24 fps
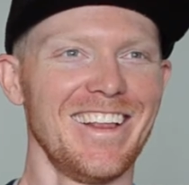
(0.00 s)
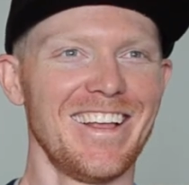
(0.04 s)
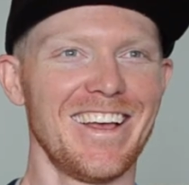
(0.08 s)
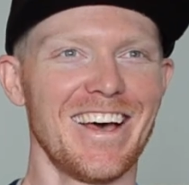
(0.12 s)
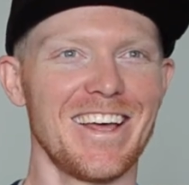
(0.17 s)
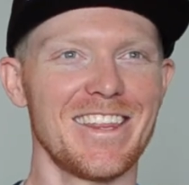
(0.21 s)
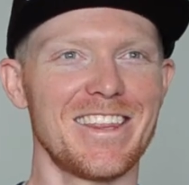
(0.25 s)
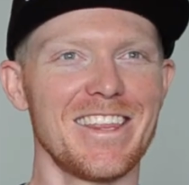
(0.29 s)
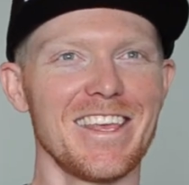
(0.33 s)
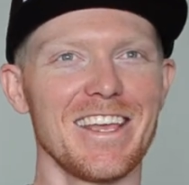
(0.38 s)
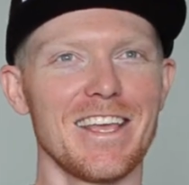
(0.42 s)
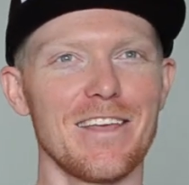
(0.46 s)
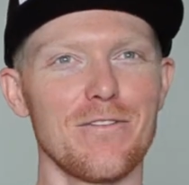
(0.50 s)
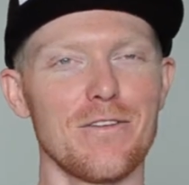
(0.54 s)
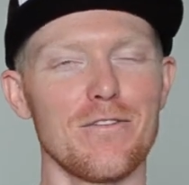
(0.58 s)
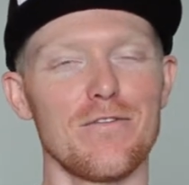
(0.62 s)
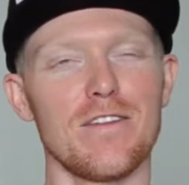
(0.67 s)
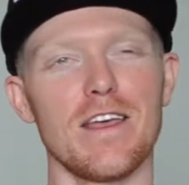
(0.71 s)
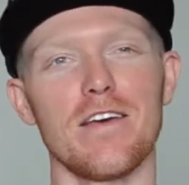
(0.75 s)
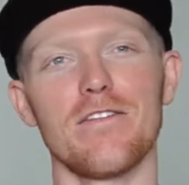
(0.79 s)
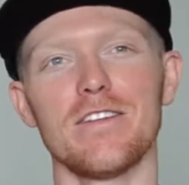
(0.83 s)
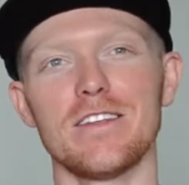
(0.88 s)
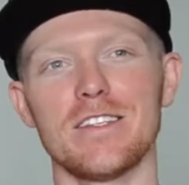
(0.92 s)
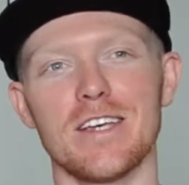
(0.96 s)
I think if you've
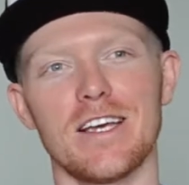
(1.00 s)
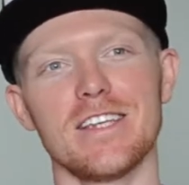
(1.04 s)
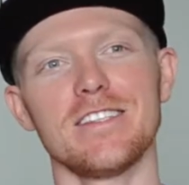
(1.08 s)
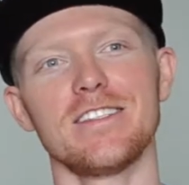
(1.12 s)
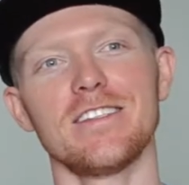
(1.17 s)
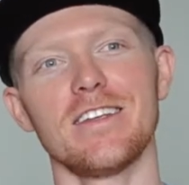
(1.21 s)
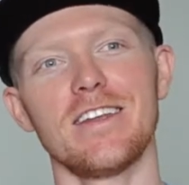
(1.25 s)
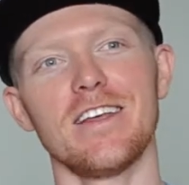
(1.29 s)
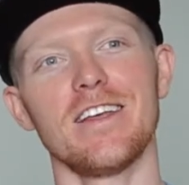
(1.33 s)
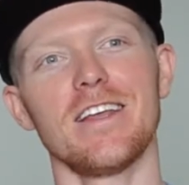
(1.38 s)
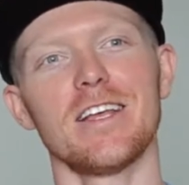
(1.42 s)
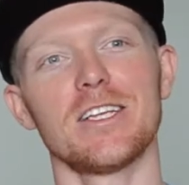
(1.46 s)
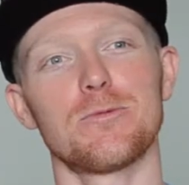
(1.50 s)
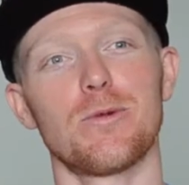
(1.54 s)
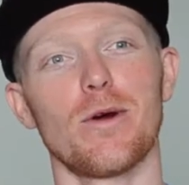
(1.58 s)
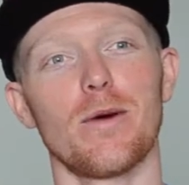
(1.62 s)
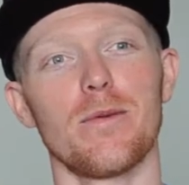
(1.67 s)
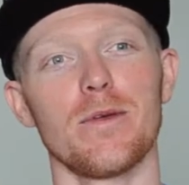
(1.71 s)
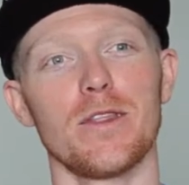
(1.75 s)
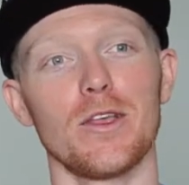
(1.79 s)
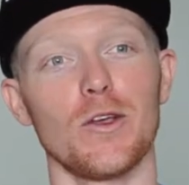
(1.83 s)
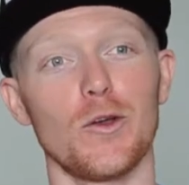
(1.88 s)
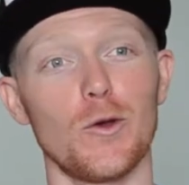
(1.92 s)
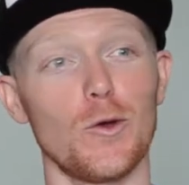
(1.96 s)
never tasted it, it's
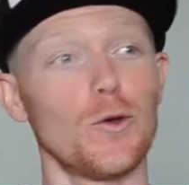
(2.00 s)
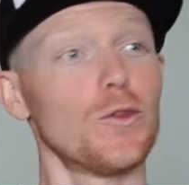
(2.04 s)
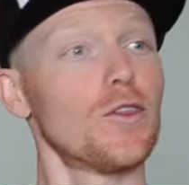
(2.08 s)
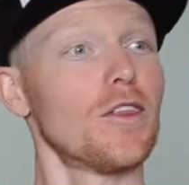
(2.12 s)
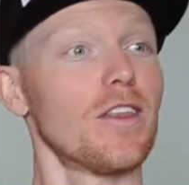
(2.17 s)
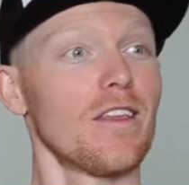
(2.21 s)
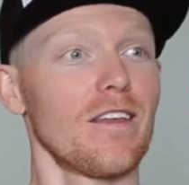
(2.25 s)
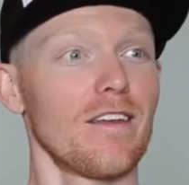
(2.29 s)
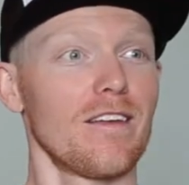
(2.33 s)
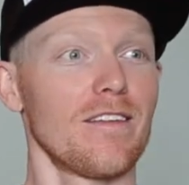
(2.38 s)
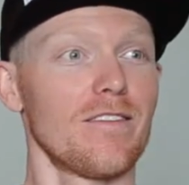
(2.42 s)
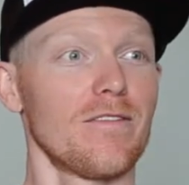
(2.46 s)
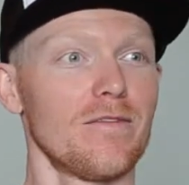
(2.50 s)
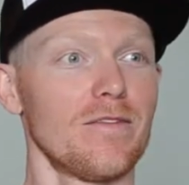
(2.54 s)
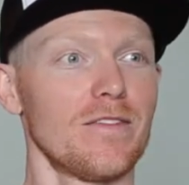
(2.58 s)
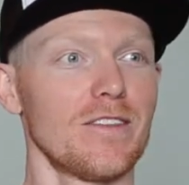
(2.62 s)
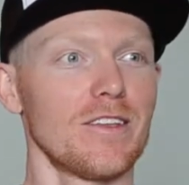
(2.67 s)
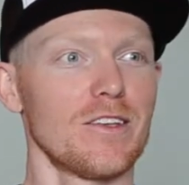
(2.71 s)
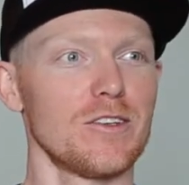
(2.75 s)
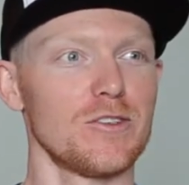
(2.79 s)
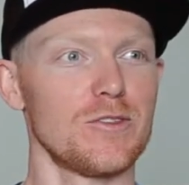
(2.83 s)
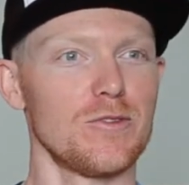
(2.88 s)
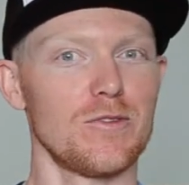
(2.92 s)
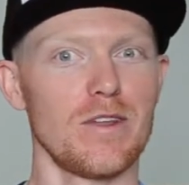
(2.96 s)
probably the good thing,
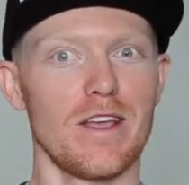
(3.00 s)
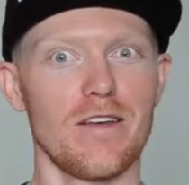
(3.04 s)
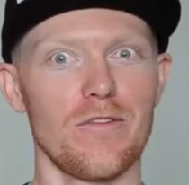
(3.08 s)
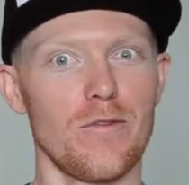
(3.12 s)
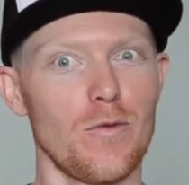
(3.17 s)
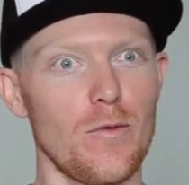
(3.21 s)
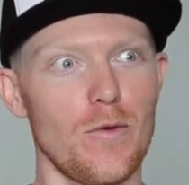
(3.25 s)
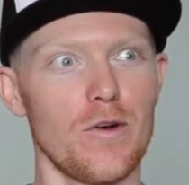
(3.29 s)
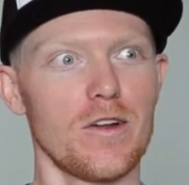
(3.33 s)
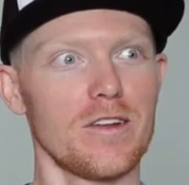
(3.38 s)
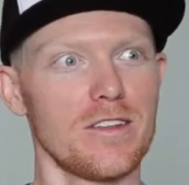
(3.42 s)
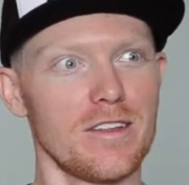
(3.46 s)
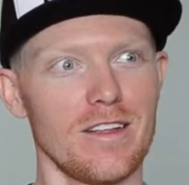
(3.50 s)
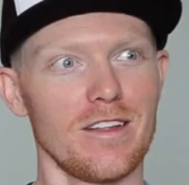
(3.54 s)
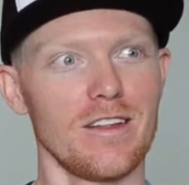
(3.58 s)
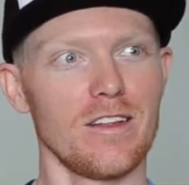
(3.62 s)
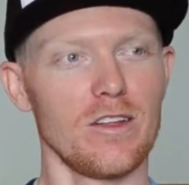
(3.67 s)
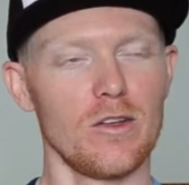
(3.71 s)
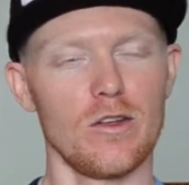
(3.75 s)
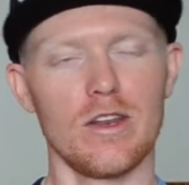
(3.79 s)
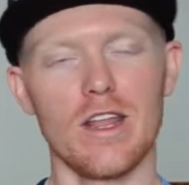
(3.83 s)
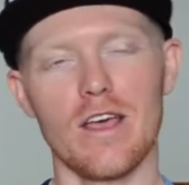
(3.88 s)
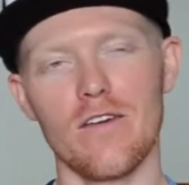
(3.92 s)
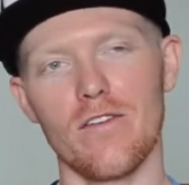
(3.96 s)
because you never want it.
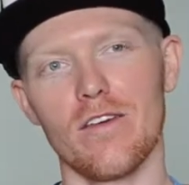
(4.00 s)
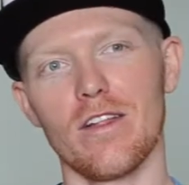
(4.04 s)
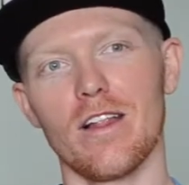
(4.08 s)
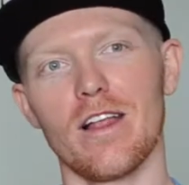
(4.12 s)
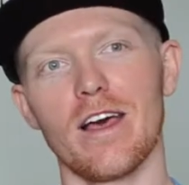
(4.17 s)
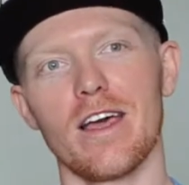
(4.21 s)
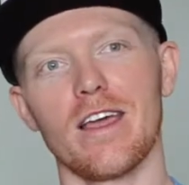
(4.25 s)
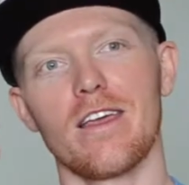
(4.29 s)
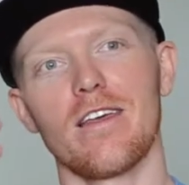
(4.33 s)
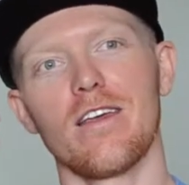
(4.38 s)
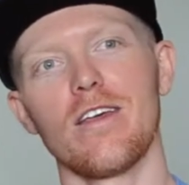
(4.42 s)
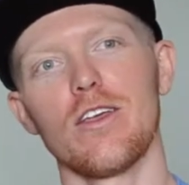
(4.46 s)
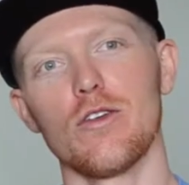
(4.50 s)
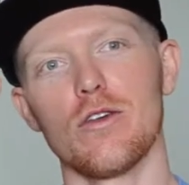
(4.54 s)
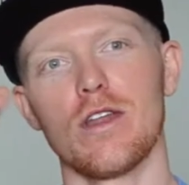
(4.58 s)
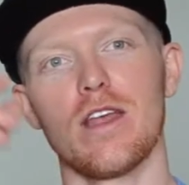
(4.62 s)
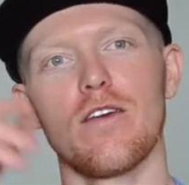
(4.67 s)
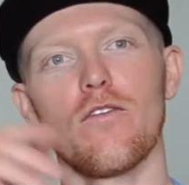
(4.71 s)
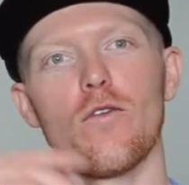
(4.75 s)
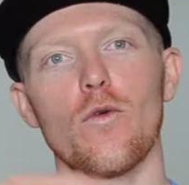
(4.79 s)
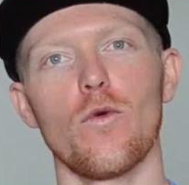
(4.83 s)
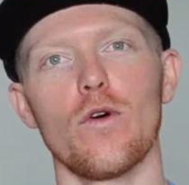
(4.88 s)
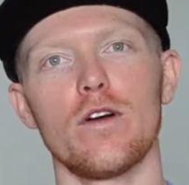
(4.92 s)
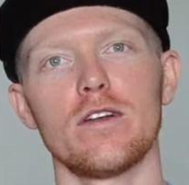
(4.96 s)
You never
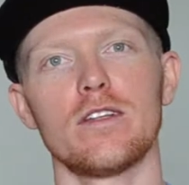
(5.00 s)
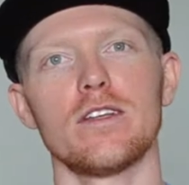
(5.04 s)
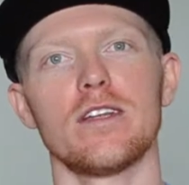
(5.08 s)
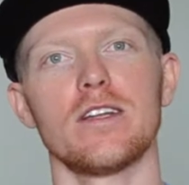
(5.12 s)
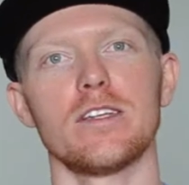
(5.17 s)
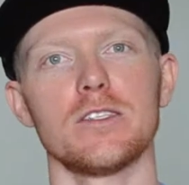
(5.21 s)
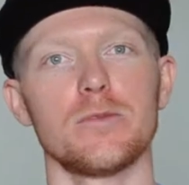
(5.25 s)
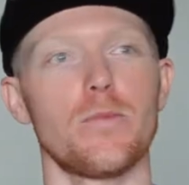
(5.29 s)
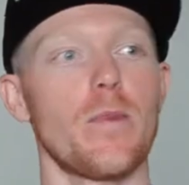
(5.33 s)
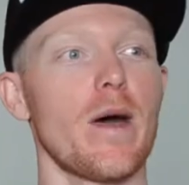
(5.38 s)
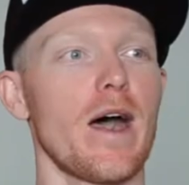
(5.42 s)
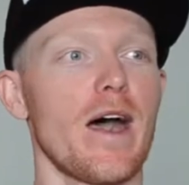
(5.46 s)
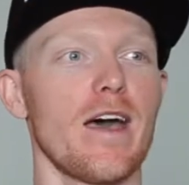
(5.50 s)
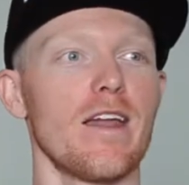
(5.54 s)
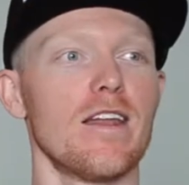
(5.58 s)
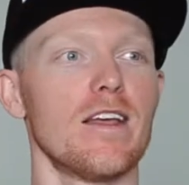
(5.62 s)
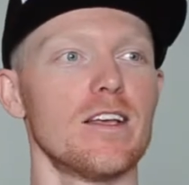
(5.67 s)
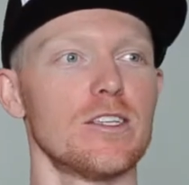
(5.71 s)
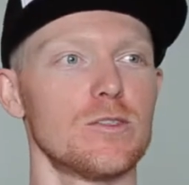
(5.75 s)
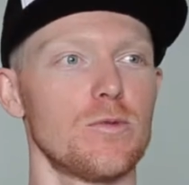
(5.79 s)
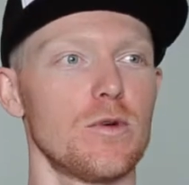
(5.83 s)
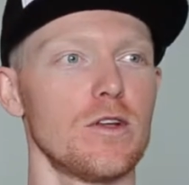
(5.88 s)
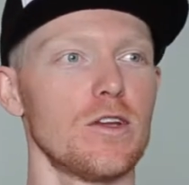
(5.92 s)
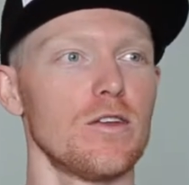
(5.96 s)
want it as bad
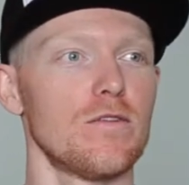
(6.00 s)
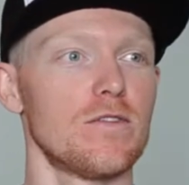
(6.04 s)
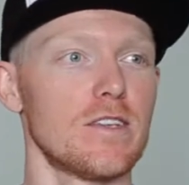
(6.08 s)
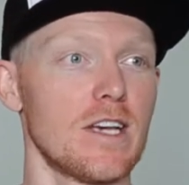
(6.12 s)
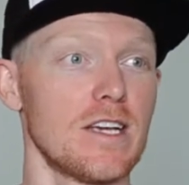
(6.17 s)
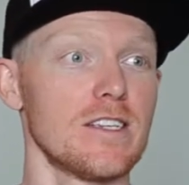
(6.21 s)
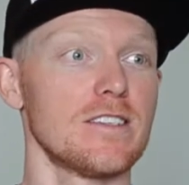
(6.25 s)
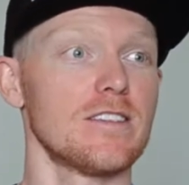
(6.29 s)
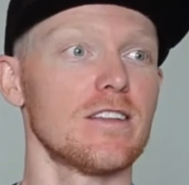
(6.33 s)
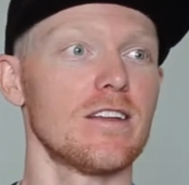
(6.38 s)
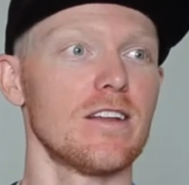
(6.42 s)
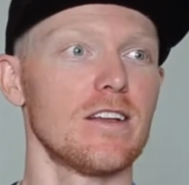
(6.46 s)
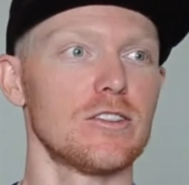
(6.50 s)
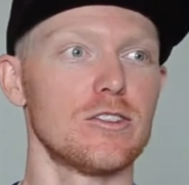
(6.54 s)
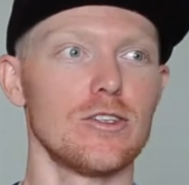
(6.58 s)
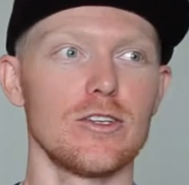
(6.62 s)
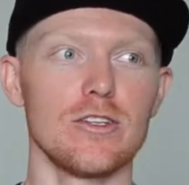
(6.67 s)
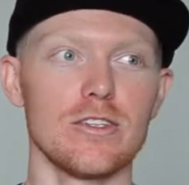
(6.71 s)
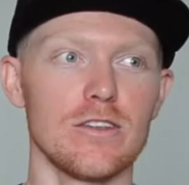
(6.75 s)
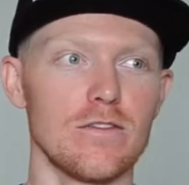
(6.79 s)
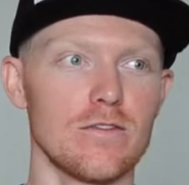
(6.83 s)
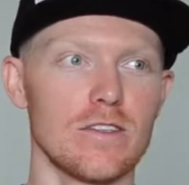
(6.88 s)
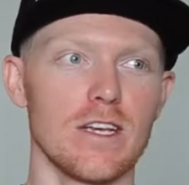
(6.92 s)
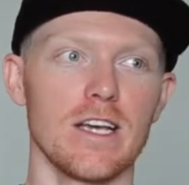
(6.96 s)
as when you've tasted it. As soon
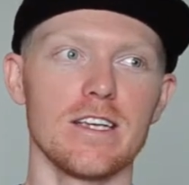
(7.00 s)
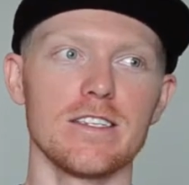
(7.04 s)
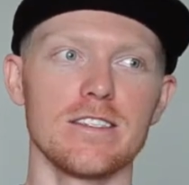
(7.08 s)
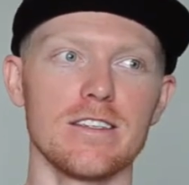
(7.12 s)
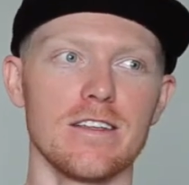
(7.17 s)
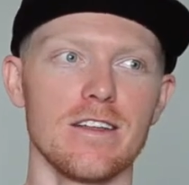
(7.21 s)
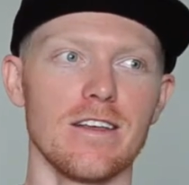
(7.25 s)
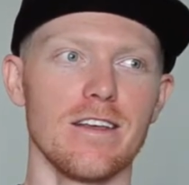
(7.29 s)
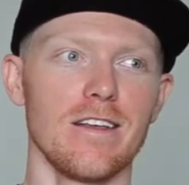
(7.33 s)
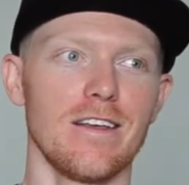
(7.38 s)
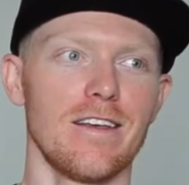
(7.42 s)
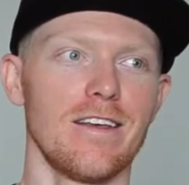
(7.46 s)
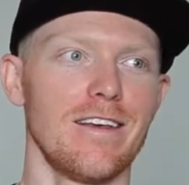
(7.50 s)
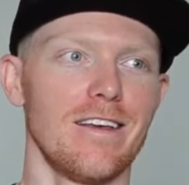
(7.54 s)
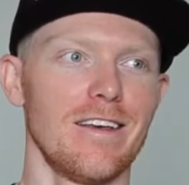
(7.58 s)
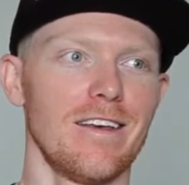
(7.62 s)
as you've tasted it,